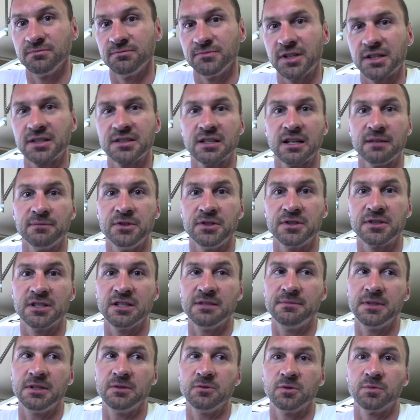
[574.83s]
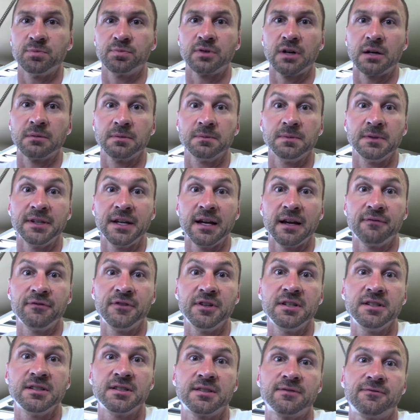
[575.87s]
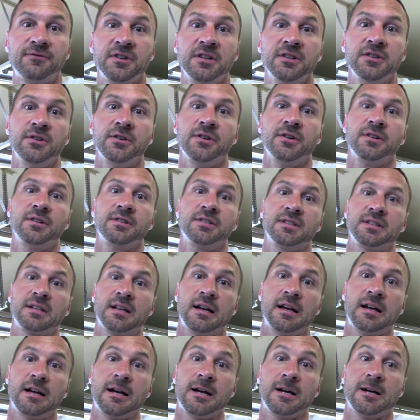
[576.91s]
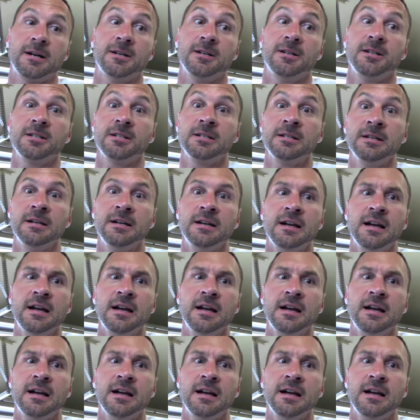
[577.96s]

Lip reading: Next time you see me, we'll probably have these fenders hung